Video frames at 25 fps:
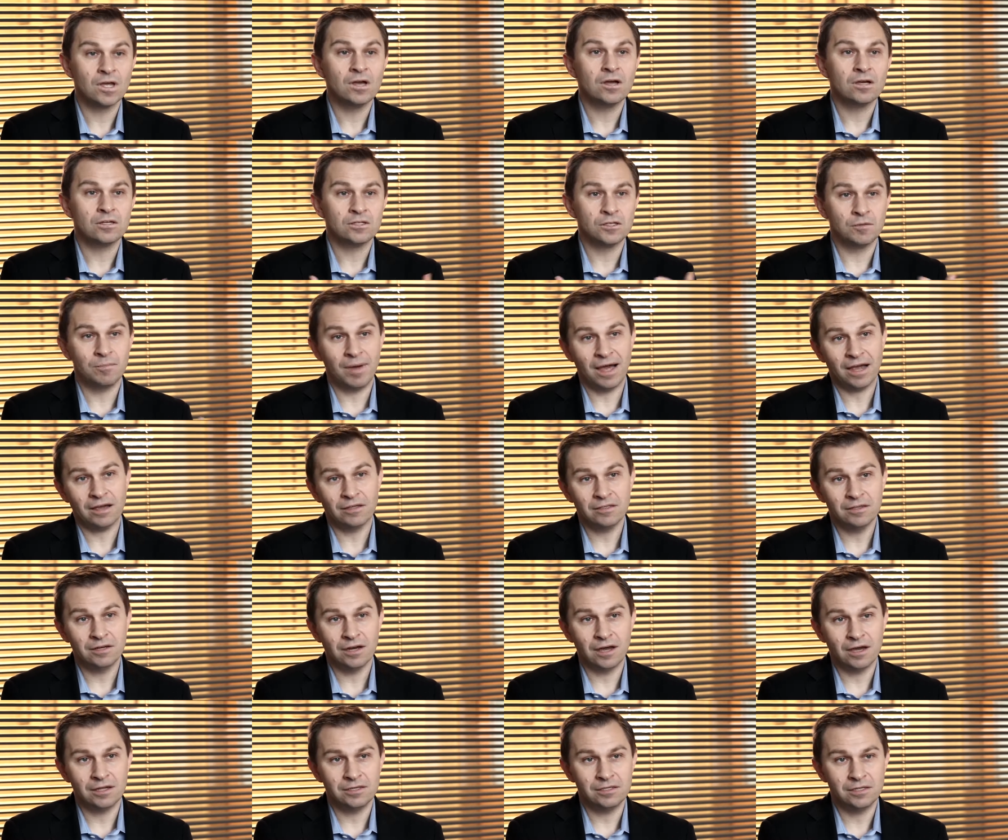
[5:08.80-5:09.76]
So back in the
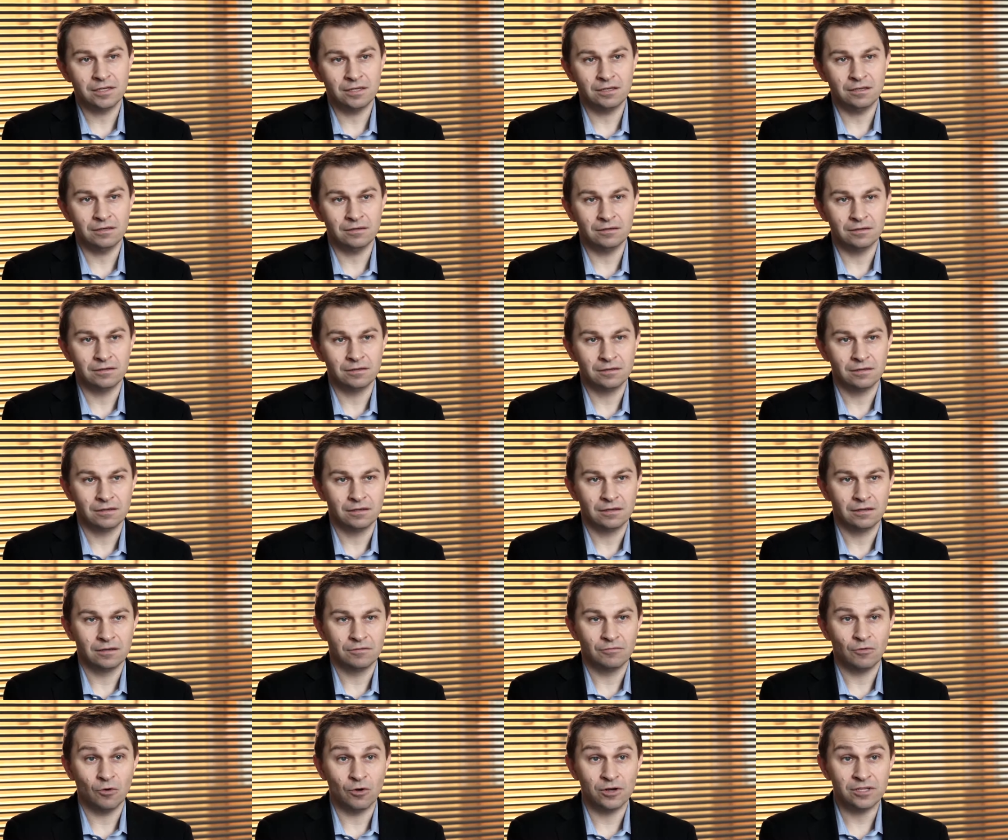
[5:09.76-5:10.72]
nineteen
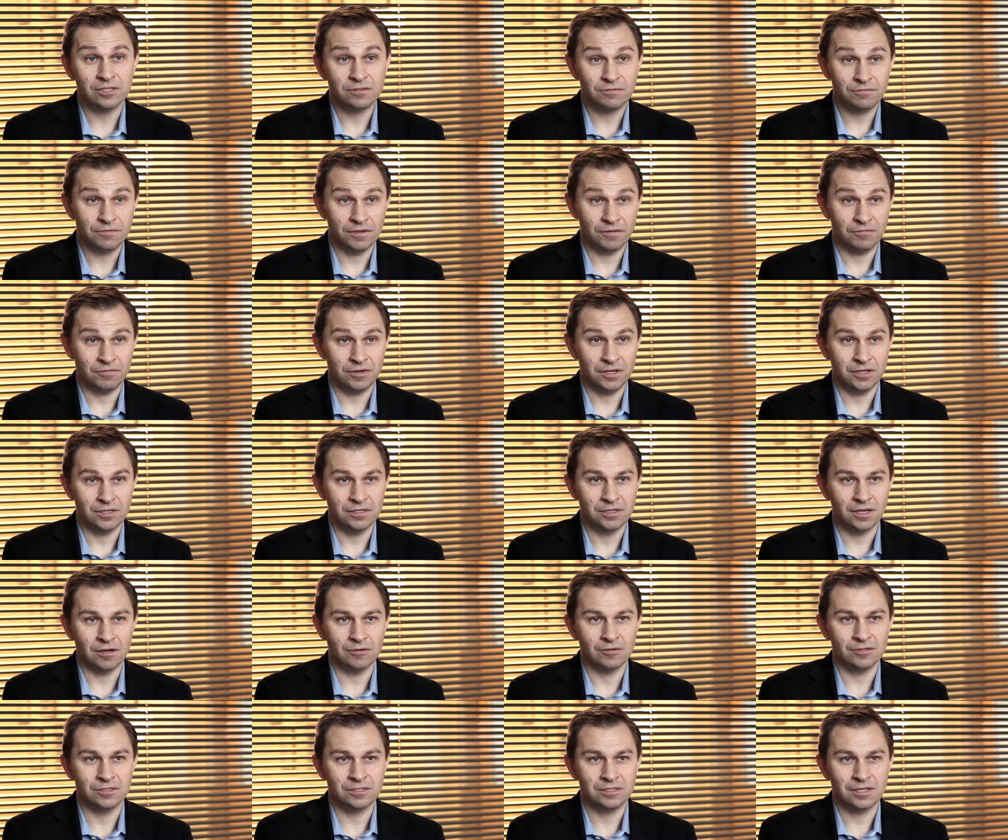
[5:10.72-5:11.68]
forties and fifties, I
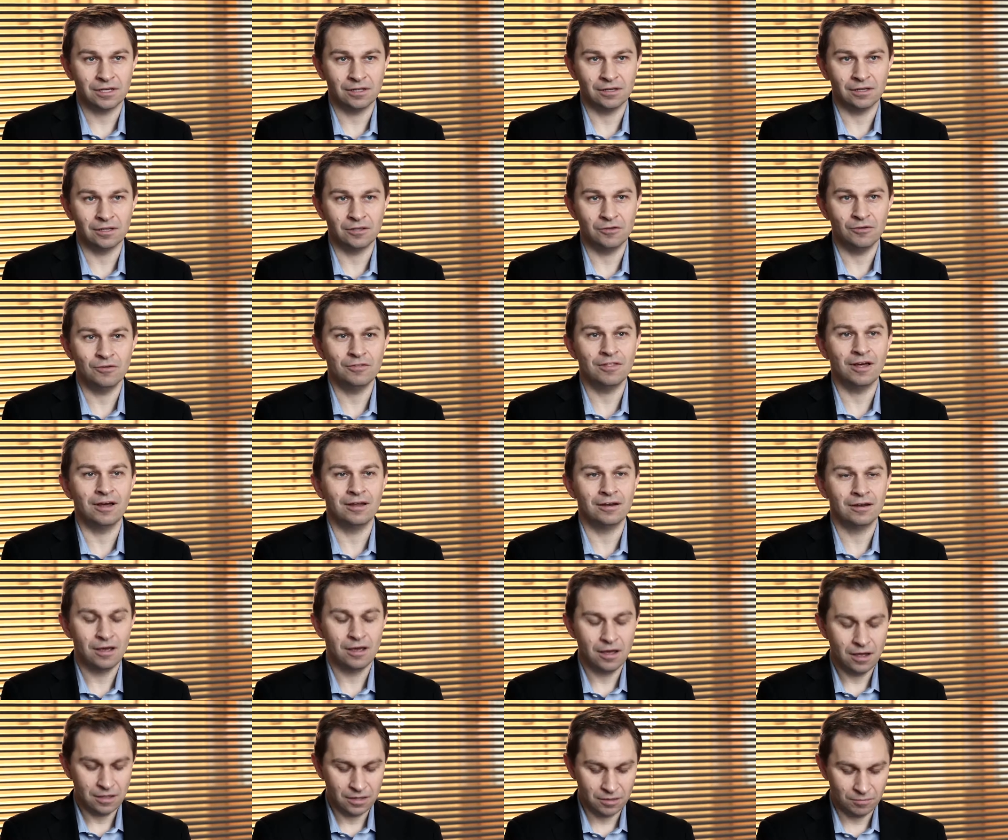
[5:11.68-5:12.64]
was telling you that
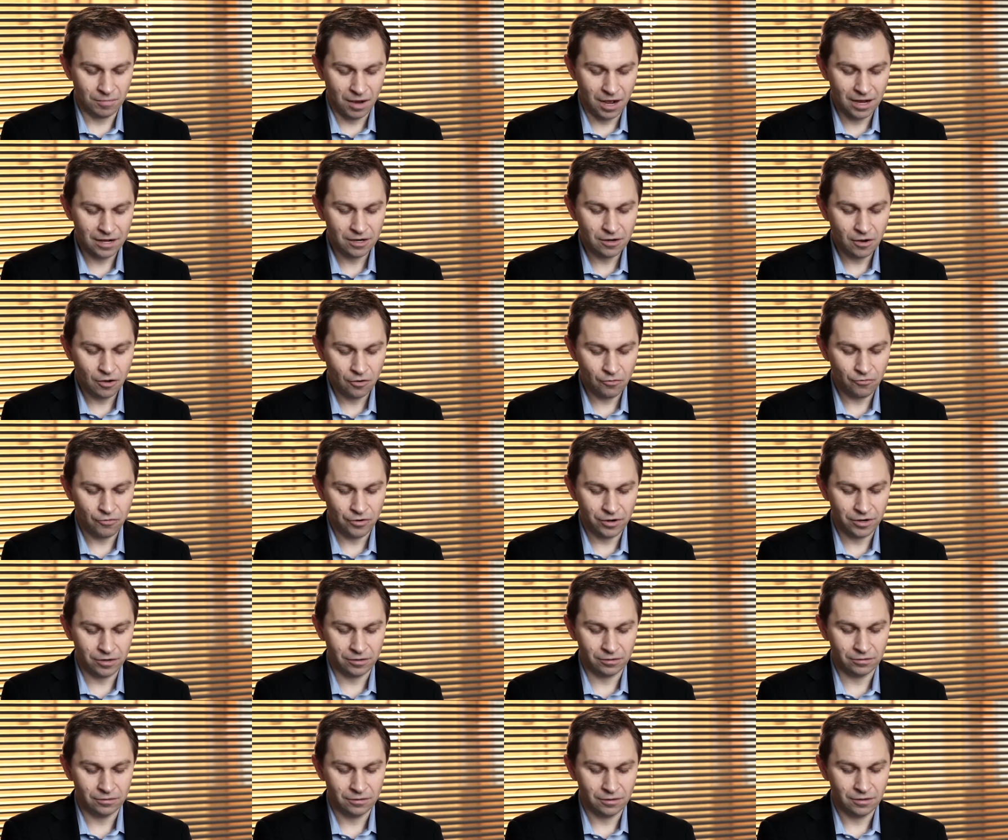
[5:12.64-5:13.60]
the
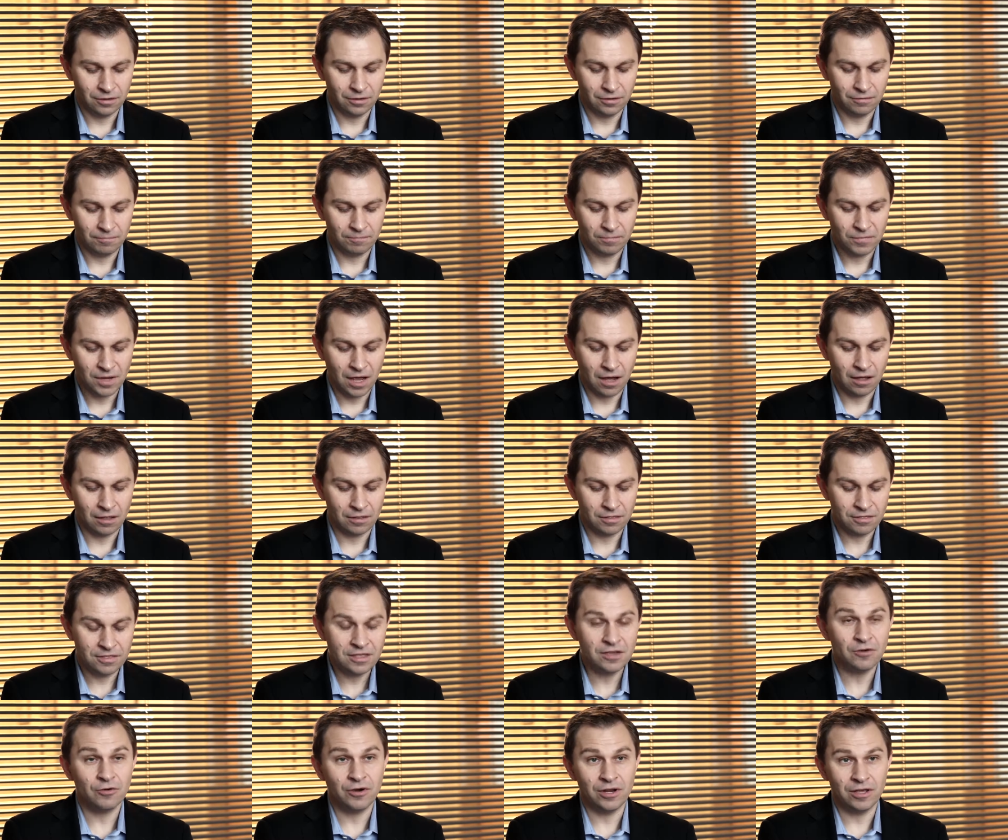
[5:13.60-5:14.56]
mitochondrial uh,
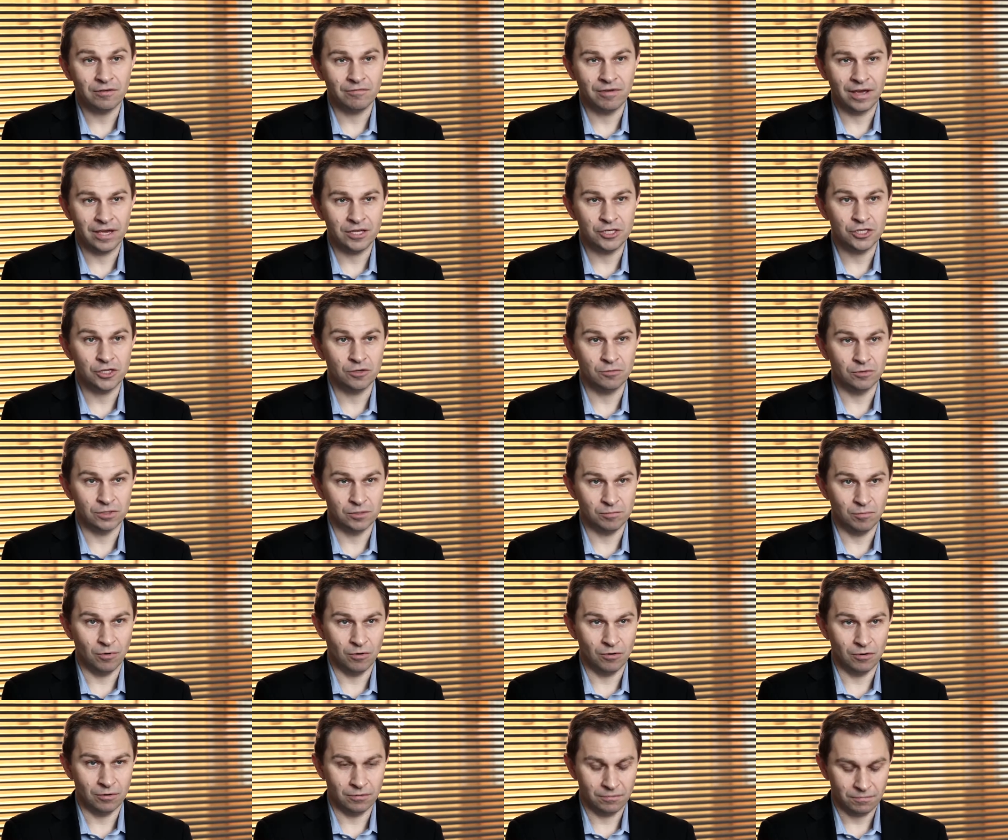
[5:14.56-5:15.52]
theory of aging was
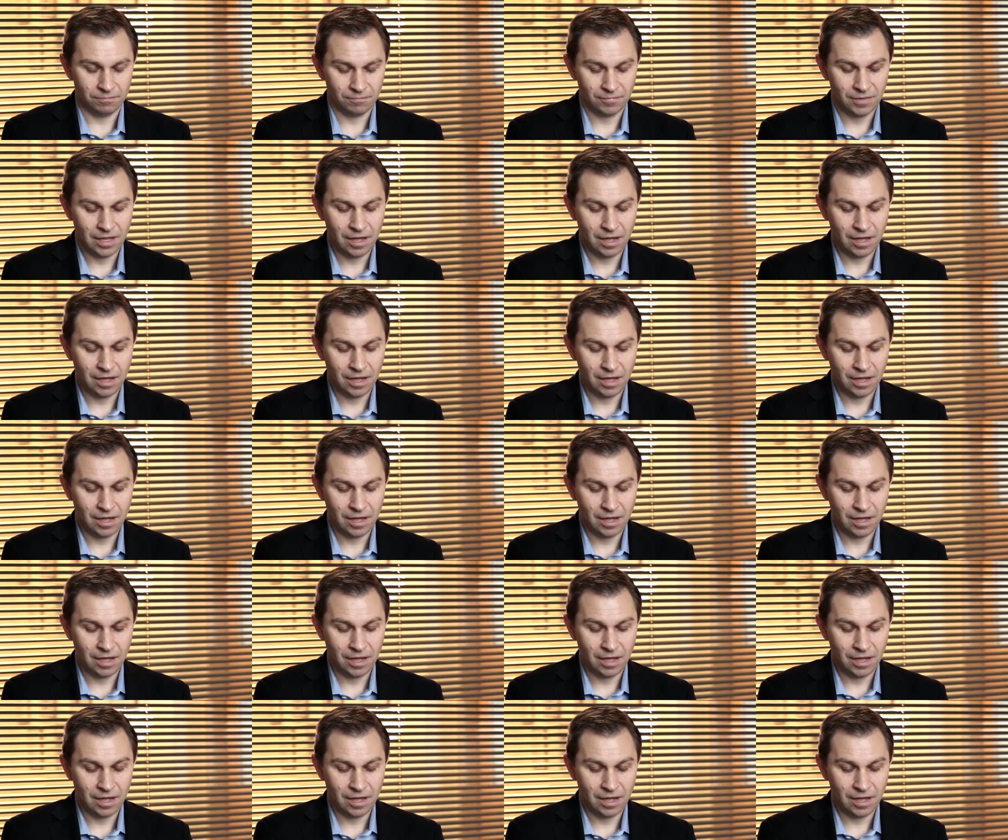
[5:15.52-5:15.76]
born.